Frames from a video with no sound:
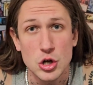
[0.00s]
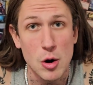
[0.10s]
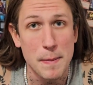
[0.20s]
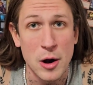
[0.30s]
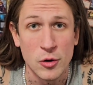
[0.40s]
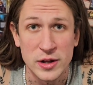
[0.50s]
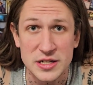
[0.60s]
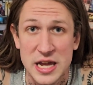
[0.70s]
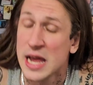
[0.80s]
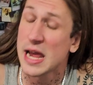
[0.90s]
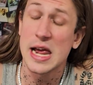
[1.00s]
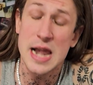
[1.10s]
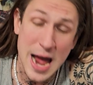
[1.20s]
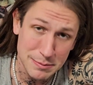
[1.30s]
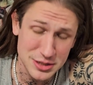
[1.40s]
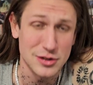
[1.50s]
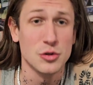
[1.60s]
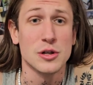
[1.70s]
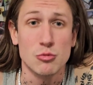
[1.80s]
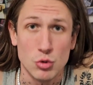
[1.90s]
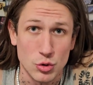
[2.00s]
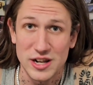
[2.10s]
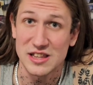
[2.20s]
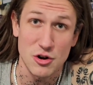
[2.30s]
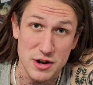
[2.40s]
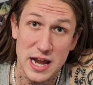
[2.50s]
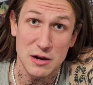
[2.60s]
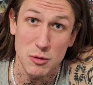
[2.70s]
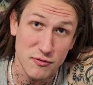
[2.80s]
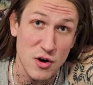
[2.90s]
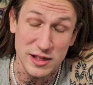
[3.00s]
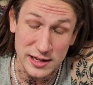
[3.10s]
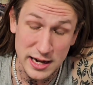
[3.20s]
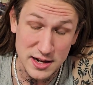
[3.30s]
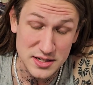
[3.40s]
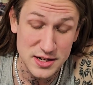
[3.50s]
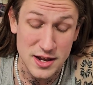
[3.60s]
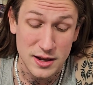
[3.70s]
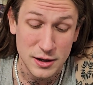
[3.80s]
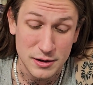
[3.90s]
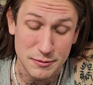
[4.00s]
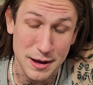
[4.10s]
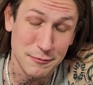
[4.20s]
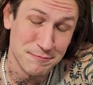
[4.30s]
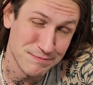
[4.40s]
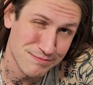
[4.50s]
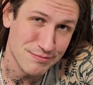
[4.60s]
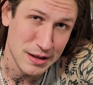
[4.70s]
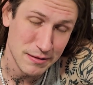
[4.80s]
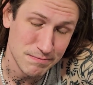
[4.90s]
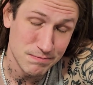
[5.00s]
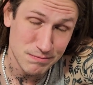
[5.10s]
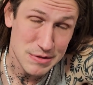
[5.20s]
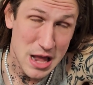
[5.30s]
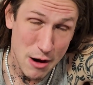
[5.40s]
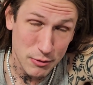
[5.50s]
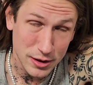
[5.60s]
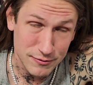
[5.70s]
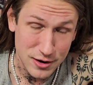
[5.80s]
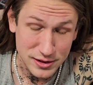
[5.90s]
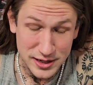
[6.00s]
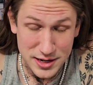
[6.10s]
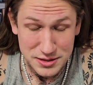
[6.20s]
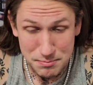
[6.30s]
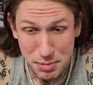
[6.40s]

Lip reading: to your opponents, and absolutely ruining their day with friendliness. Well, not really friendliness.